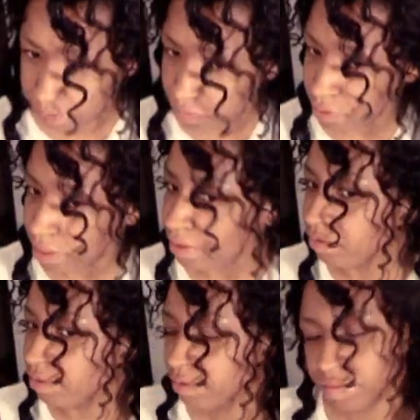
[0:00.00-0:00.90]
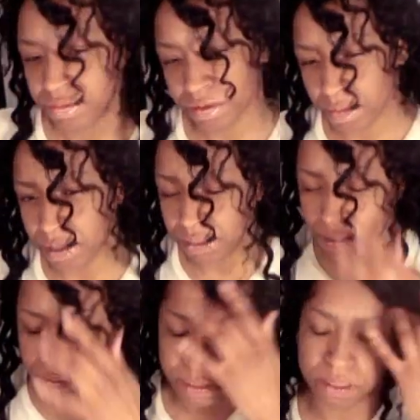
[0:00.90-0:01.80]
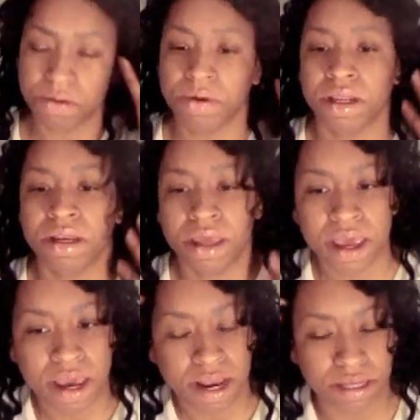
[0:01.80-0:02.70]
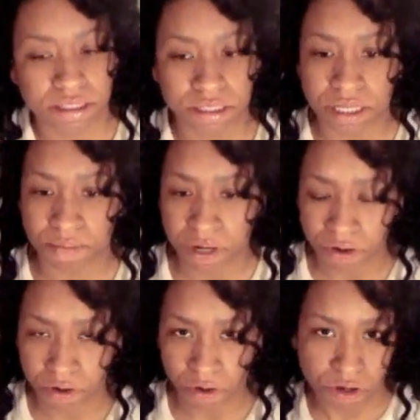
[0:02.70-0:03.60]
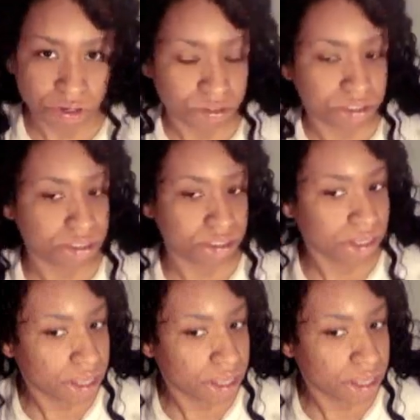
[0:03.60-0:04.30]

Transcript: weave parts that I'm going to sew in, and I took down my curls.